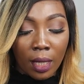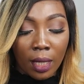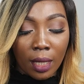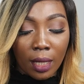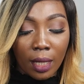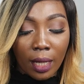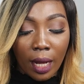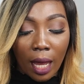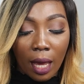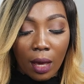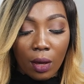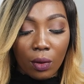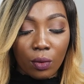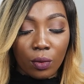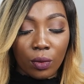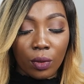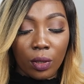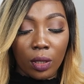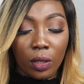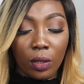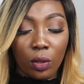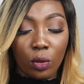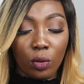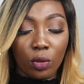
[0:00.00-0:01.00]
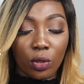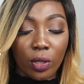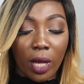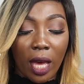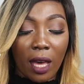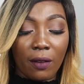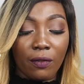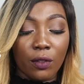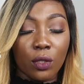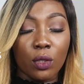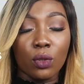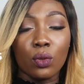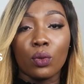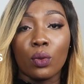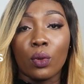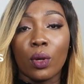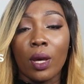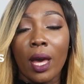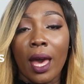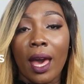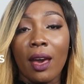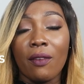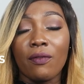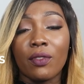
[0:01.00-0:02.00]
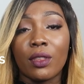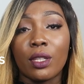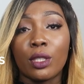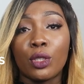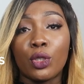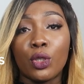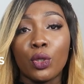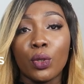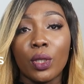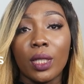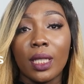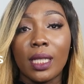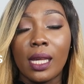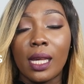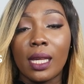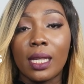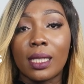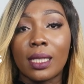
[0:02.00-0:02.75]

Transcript: Now, you also have to have the duly